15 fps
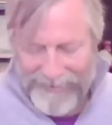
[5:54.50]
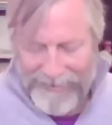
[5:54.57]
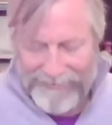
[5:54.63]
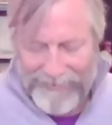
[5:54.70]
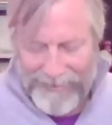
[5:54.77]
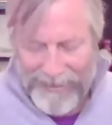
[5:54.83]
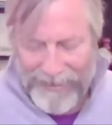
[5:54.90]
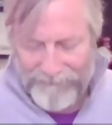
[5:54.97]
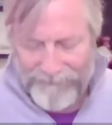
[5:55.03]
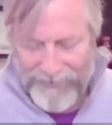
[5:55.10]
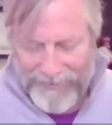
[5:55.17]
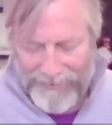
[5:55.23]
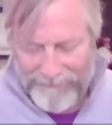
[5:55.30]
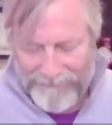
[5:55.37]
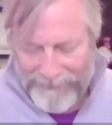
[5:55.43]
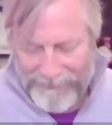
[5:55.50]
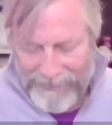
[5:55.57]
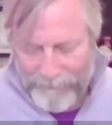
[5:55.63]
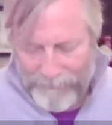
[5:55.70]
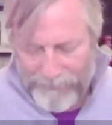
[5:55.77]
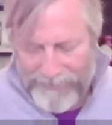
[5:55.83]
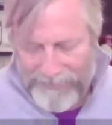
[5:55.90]
they have to
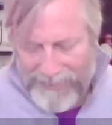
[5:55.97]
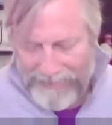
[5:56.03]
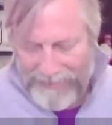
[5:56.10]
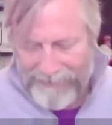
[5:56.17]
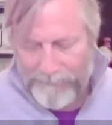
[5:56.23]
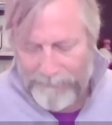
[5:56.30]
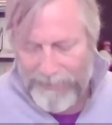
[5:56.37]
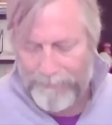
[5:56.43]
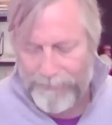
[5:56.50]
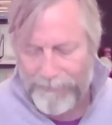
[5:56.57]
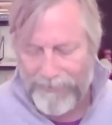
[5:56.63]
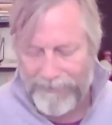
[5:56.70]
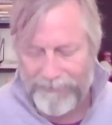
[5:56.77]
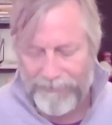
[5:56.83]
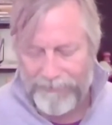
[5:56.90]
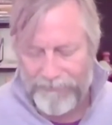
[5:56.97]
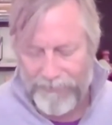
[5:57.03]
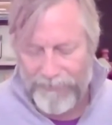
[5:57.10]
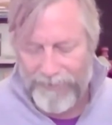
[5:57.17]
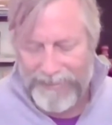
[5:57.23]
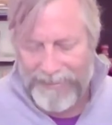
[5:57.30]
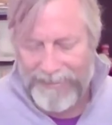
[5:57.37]
take the people on the
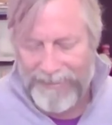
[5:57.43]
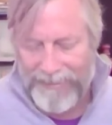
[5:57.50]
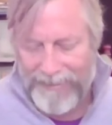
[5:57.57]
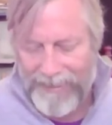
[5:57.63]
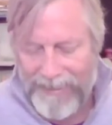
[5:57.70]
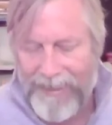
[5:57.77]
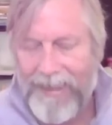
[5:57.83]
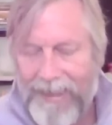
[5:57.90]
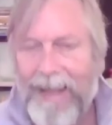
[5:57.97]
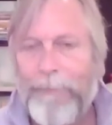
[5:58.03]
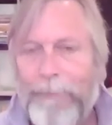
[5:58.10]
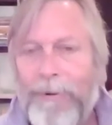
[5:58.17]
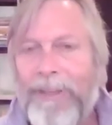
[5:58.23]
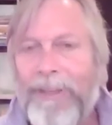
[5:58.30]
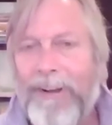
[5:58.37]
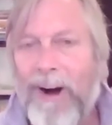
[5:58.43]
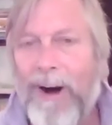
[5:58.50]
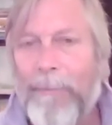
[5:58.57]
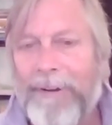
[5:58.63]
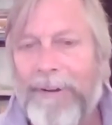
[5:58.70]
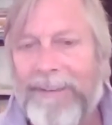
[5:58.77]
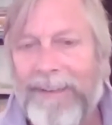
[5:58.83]
journey, and with a
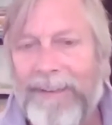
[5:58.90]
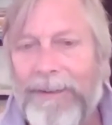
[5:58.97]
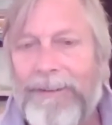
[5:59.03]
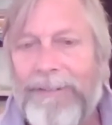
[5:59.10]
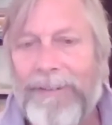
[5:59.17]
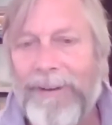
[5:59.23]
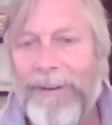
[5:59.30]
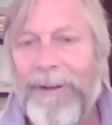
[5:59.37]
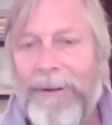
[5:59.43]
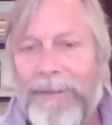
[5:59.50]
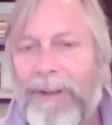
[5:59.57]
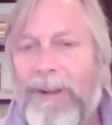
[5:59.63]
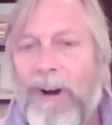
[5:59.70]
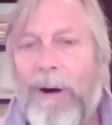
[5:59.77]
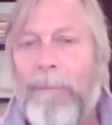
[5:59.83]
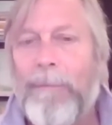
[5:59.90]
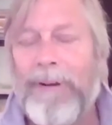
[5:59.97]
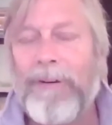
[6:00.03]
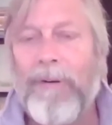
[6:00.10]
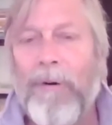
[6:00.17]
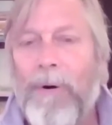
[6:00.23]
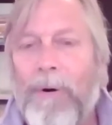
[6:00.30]
common solution, and the
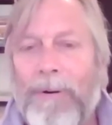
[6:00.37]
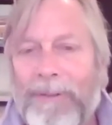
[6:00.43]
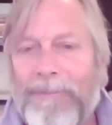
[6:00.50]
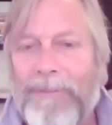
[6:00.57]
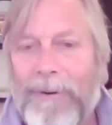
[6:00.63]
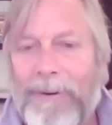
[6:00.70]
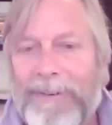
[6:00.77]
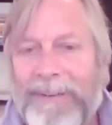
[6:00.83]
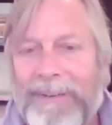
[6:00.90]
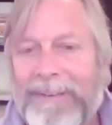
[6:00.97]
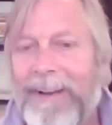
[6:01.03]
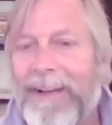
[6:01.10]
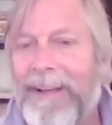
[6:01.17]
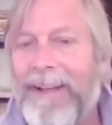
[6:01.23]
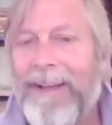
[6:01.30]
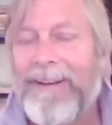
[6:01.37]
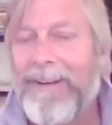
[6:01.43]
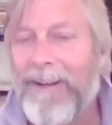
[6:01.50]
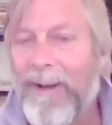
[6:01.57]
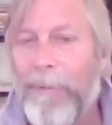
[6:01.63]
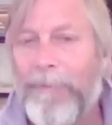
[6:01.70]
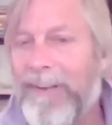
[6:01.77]
common goal, of course, is to
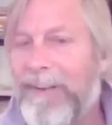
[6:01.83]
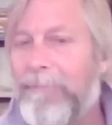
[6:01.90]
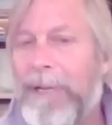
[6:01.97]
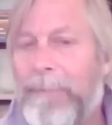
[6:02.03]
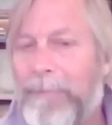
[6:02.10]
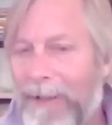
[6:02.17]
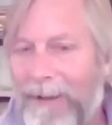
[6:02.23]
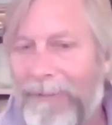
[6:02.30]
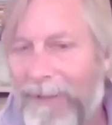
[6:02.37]
help these people out in